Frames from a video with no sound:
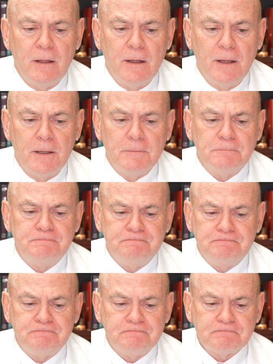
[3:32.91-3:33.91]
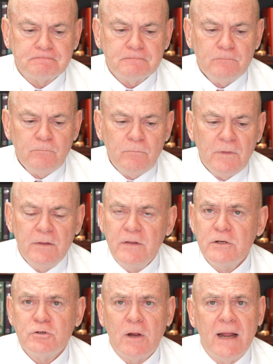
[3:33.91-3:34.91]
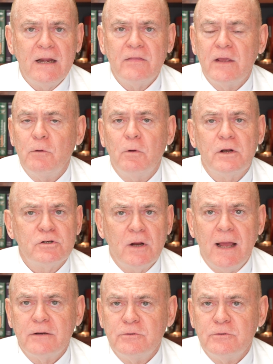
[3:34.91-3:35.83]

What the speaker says: Then try anything you want to try.